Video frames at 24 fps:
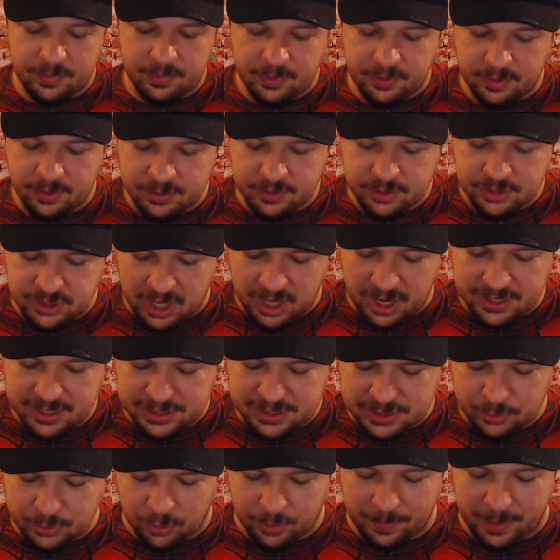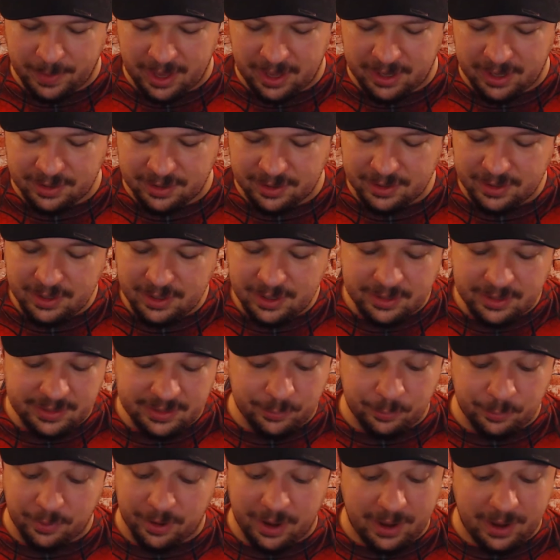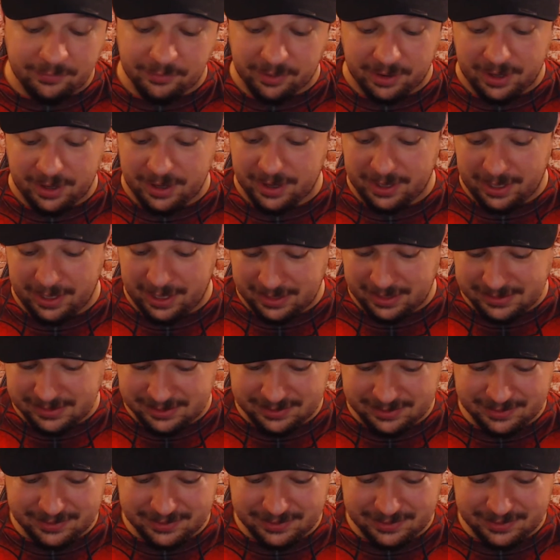Johnny Storm head than we're ever going to get.